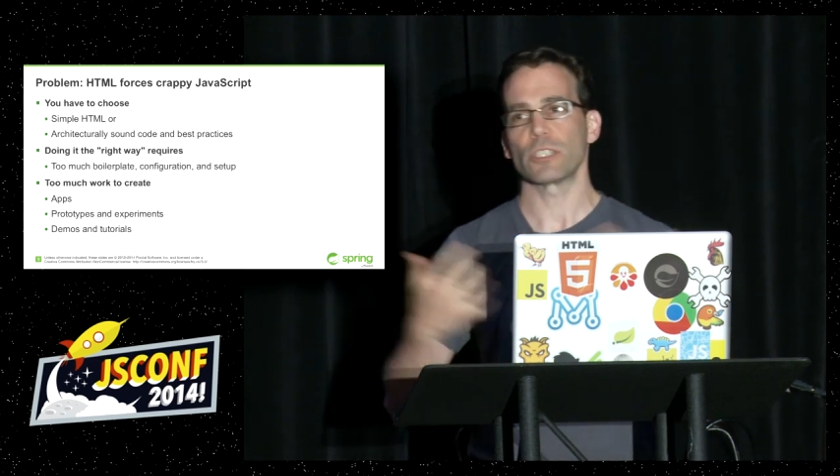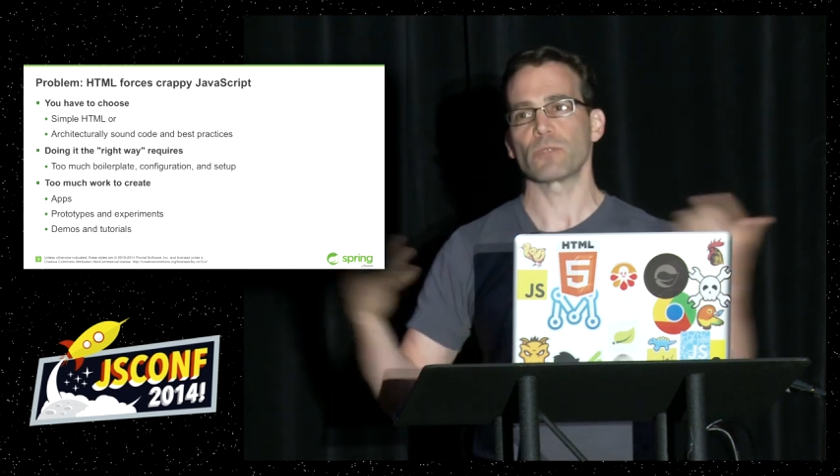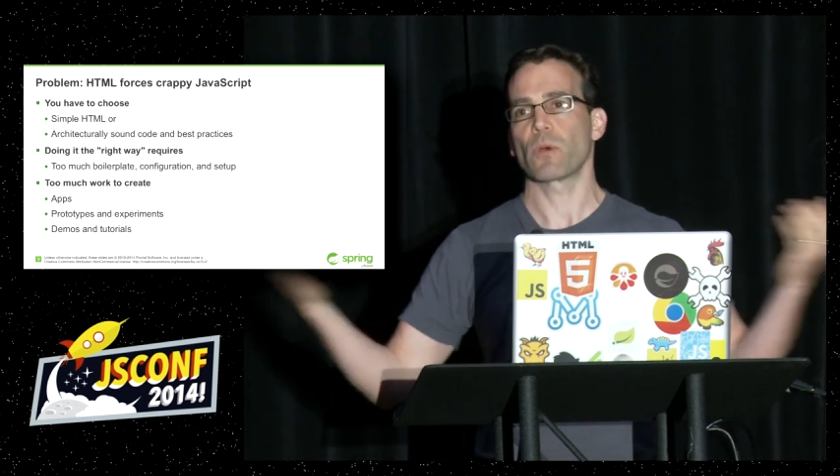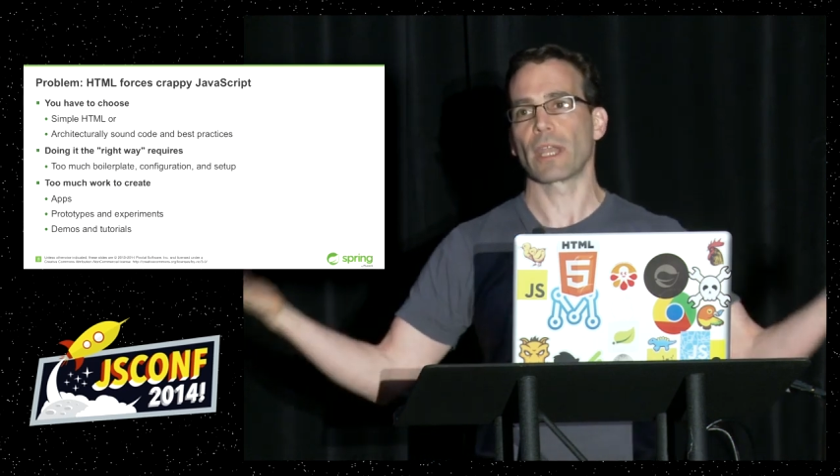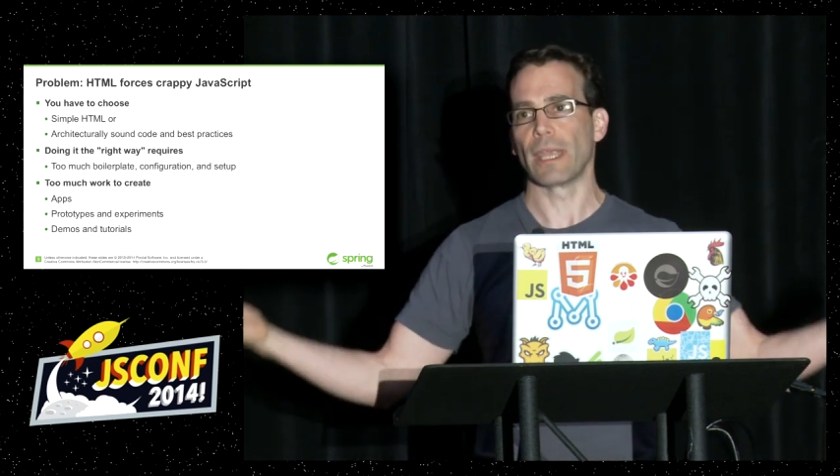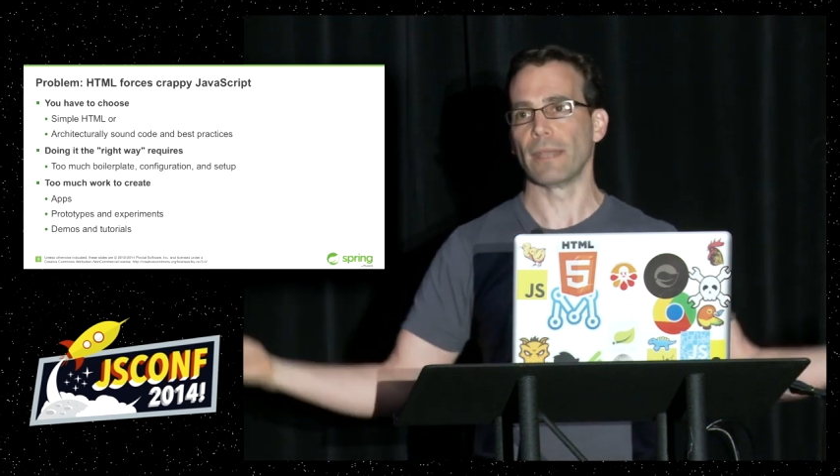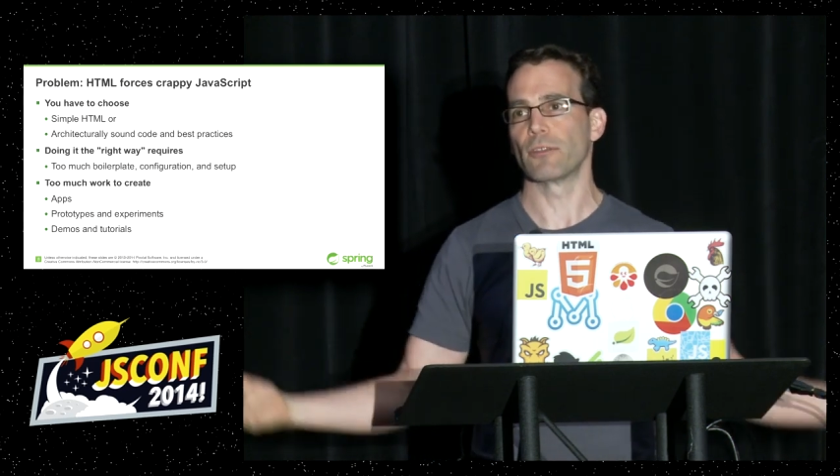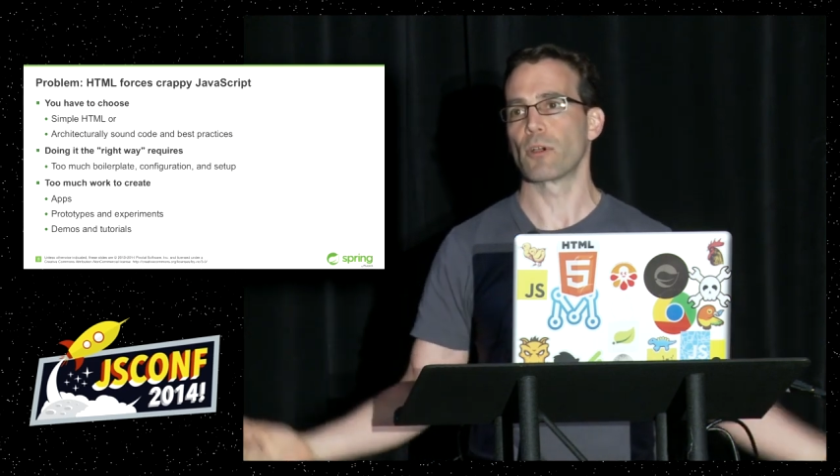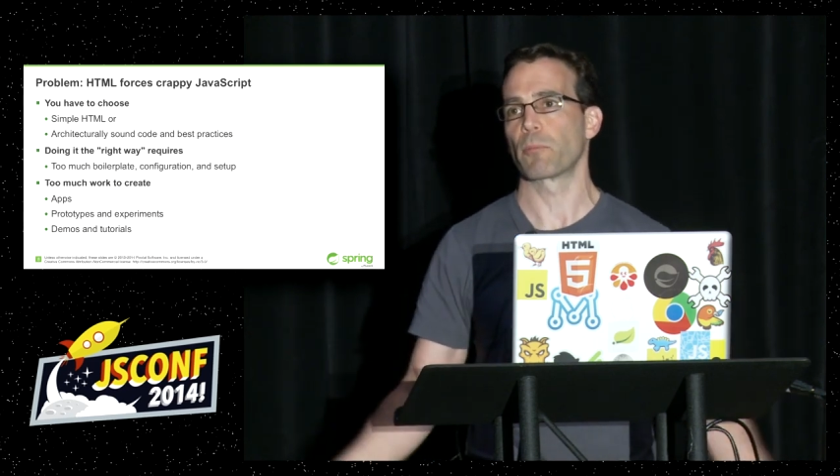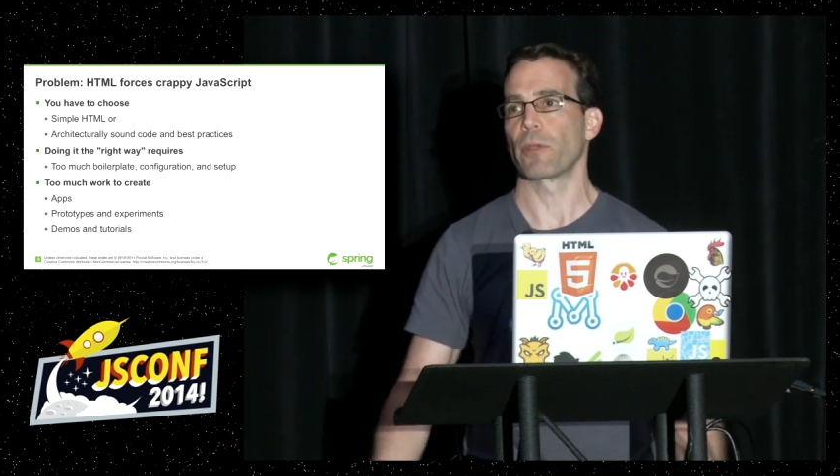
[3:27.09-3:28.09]
just want to
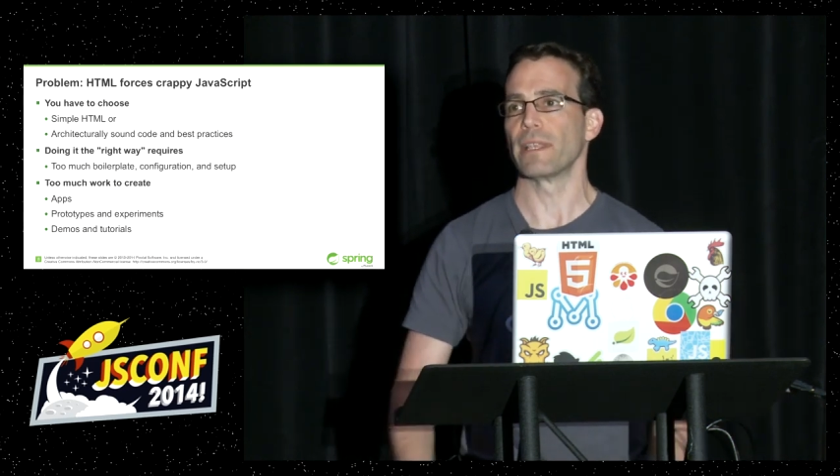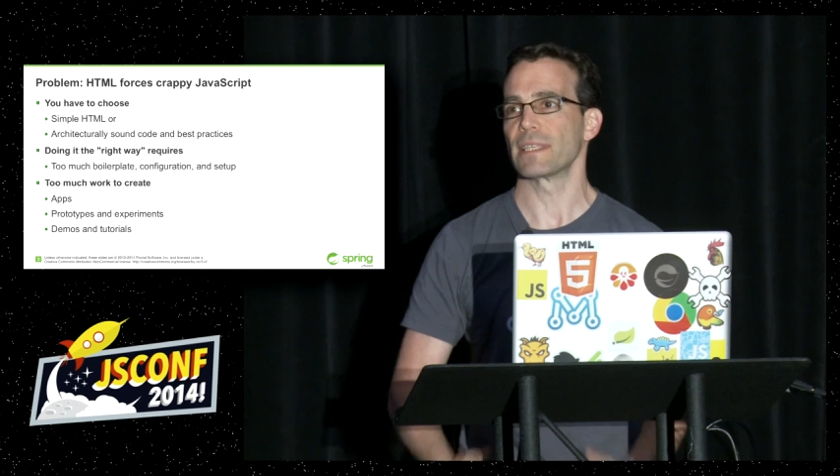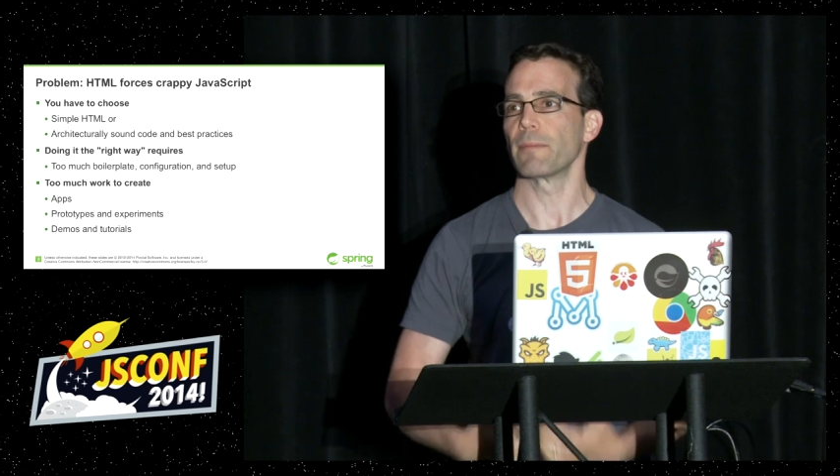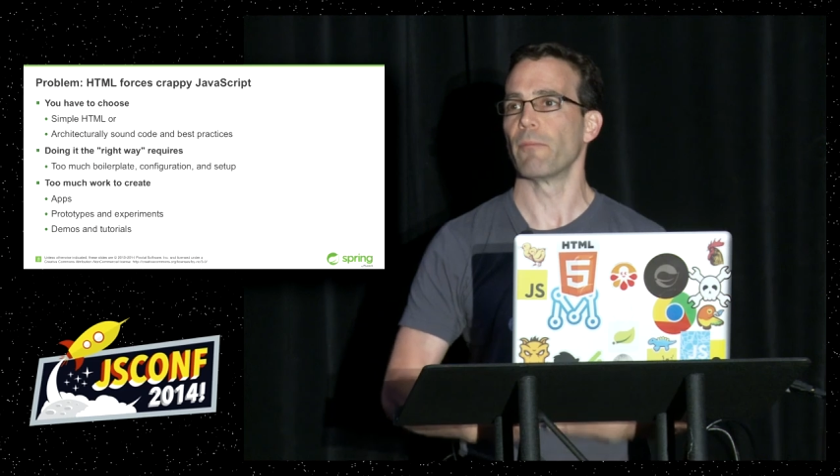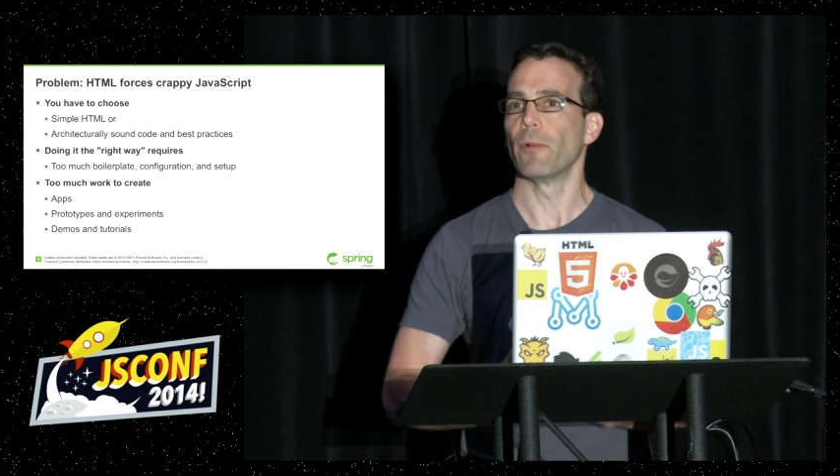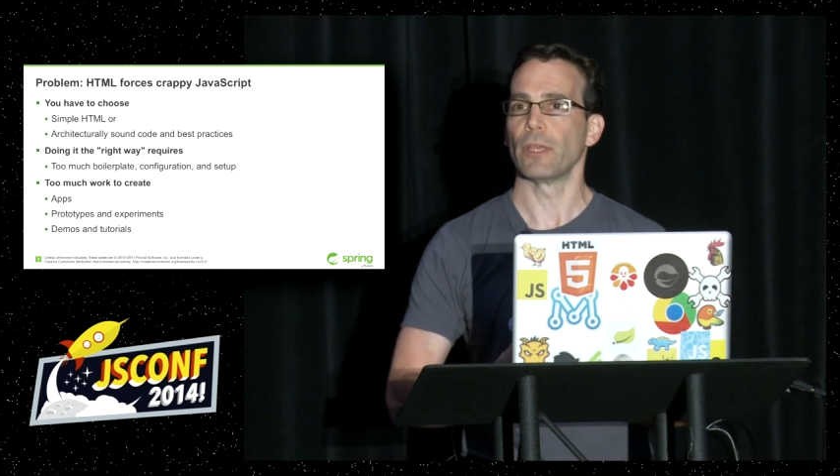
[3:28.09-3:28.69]
incorporate some,